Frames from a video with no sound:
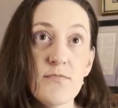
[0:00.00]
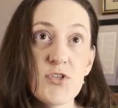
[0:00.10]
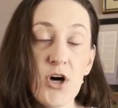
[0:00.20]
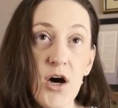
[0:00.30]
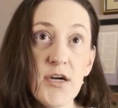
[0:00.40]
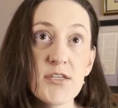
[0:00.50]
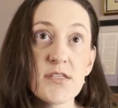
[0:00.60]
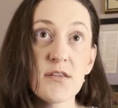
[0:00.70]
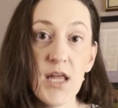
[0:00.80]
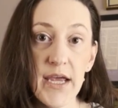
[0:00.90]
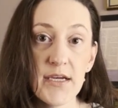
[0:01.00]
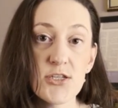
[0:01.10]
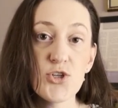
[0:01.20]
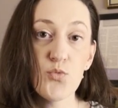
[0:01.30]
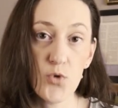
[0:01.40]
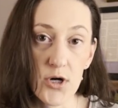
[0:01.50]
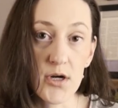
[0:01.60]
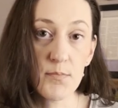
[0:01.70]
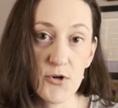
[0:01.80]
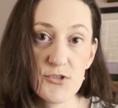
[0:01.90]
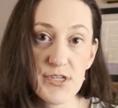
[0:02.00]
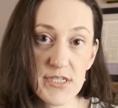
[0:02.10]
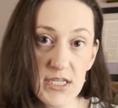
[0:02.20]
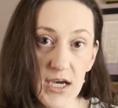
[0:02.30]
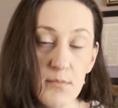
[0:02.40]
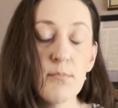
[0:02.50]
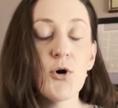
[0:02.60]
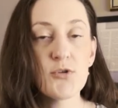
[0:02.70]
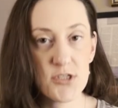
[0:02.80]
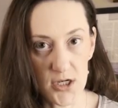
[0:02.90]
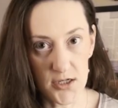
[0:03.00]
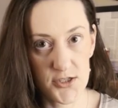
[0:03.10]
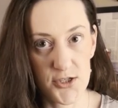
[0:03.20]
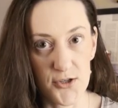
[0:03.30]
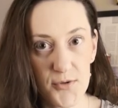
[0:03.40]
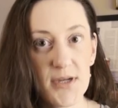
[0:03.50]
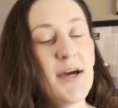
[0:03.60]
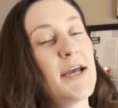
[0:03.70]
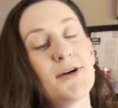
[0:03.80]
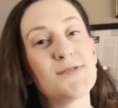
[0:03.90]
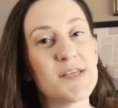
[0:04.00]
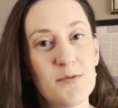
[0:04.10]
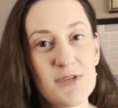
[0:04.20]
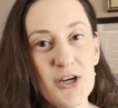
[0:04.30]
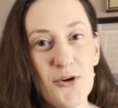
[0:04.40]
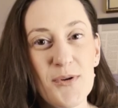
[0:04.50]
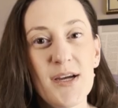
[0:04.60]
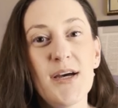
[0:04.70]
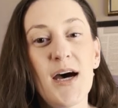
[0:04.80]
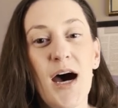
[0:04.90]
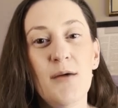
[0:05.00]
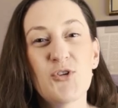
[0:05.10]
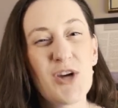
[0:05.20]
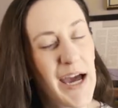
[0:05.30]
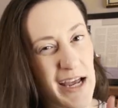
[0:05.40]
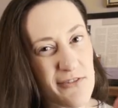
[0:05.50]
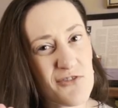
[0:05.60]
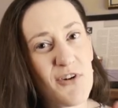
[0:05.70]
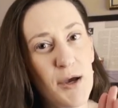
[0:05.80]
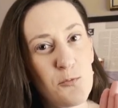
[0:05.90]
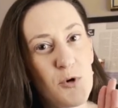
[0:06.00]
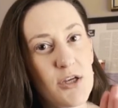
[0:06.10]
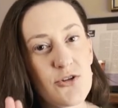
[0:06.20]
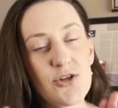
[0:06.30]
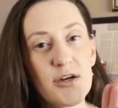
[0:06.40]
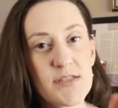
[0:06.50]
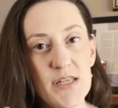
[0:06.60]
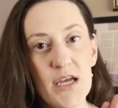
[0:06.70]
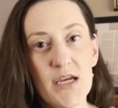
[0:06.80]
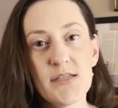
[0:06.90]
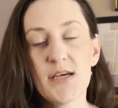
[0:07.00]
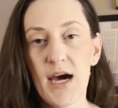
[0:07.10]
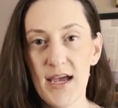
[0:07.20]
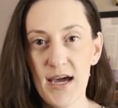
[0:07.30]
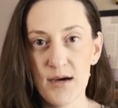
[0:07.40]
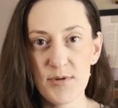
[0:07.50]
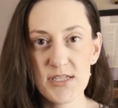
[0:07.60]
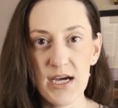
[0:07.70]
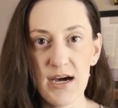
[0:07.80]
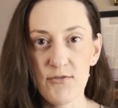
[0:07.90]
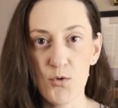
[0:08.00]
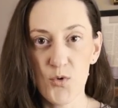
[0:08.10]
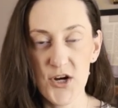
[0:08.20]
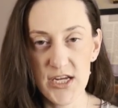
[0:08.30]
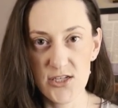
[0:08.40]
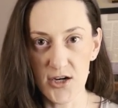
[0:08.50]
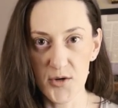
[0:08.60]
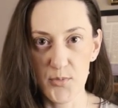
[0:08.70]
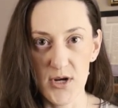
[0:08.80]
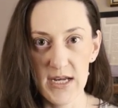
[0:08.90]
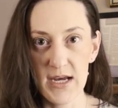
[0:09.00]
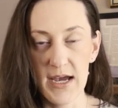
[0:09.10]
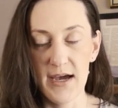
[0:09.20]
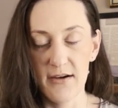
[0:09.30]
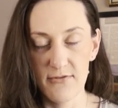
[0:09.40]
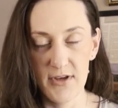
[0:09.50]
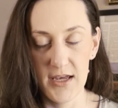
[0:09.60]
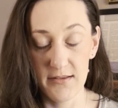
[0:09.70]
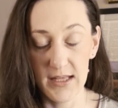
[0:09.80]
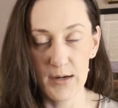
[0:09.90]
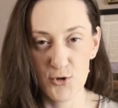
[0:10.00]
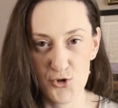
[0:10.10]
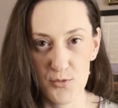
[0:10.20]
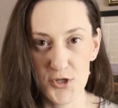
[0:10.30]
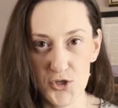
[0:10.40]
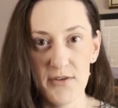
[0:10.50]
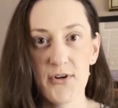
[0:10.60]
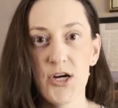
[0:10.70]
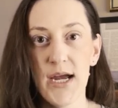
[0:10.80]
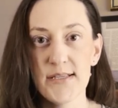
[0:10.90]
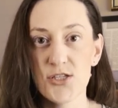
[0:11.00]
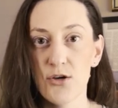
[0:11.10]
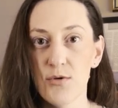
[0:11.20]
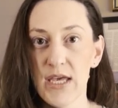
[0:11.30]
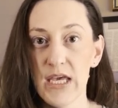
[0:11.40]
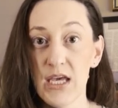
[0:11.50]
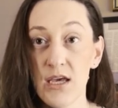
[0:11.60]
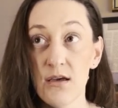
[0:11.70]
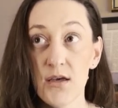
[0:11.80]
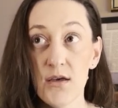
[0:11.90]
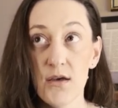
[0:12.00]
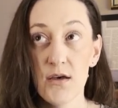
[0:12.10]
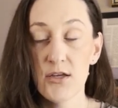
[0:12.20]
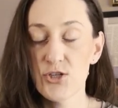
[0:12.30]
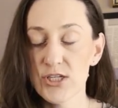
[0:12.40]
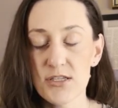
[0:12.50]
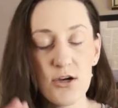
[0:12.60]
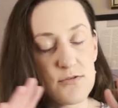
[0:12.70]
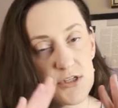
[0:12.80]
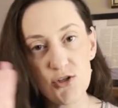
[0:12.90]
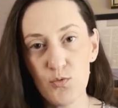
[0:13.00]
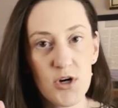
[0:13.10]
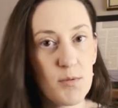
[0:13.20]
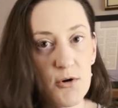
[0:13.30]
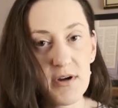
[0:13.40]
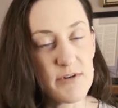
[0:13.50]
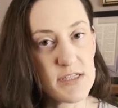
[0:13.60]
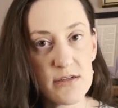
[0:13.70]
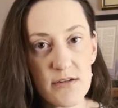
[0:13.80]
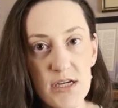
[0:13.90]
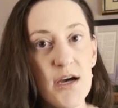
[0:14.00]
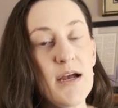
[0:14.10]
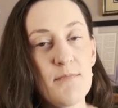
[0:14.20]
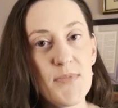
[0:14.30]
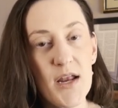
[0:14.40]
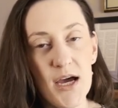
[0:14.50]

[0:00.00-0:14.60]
dogs like to work most of the time. Most dogs do. I know some don't. You kind of have to find what your dog's thing is. I happen to have a working dog breed. I have a Labrador retriever, and so he just goes into work mode every single time that